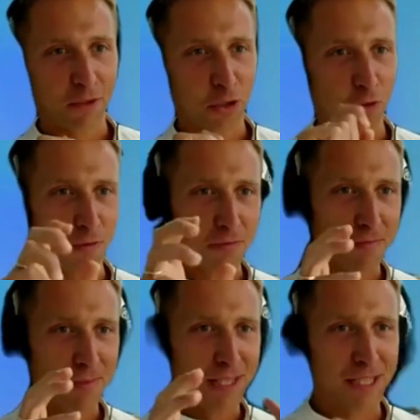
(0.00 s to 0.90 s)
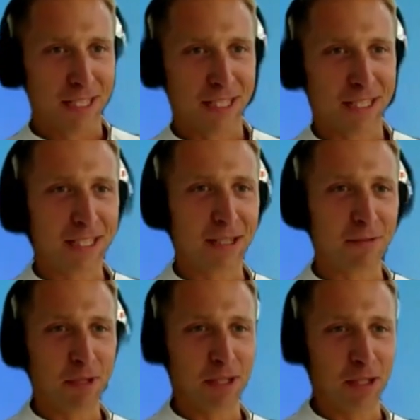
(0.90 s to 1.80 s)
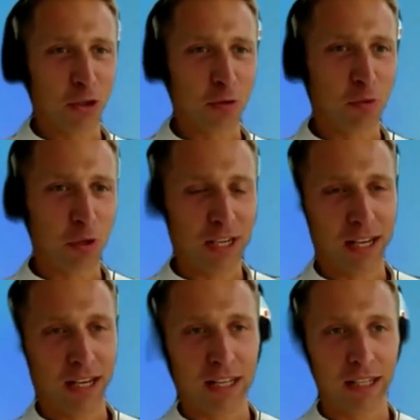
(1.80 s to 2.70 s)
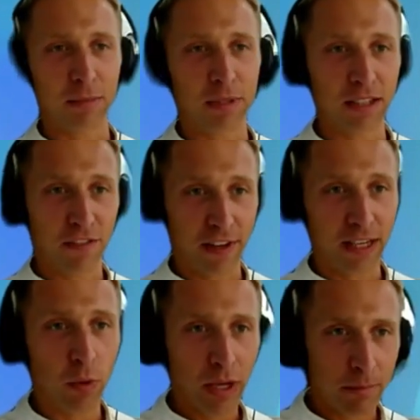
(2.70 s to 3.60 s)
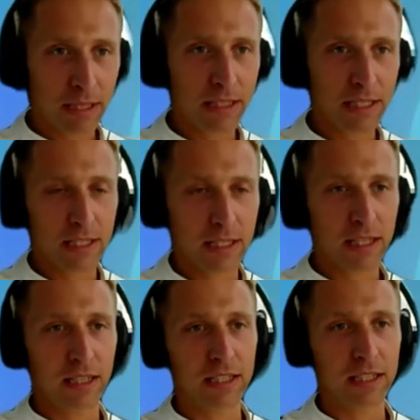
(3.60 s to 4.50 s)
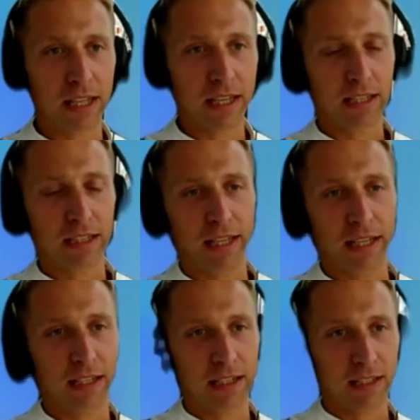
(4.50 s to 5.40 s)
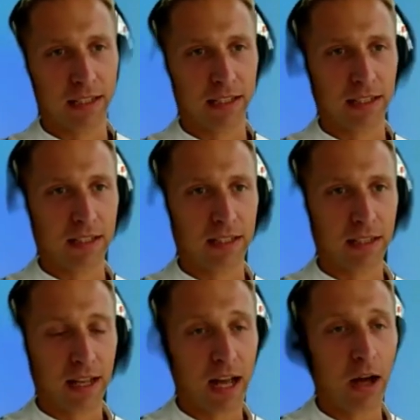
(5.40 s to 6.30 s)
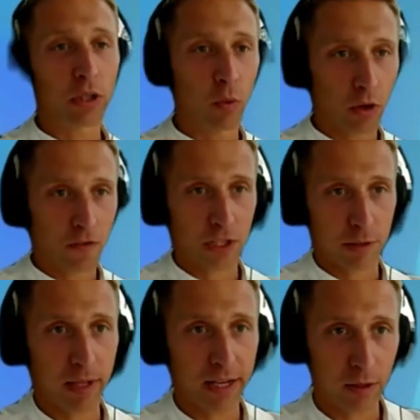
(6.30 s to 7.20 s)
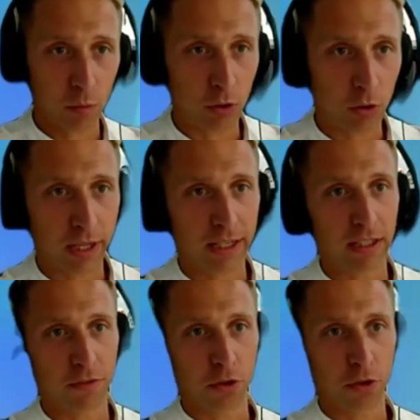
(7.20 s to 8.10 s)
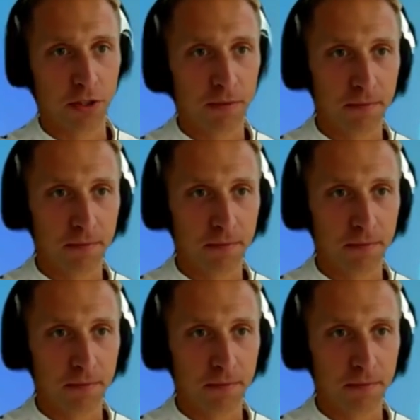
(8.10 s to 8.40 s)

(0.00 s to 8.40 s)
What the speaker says: So it's to put it a little bit in a funny way, but it is like how the workforce planning will look like in the future.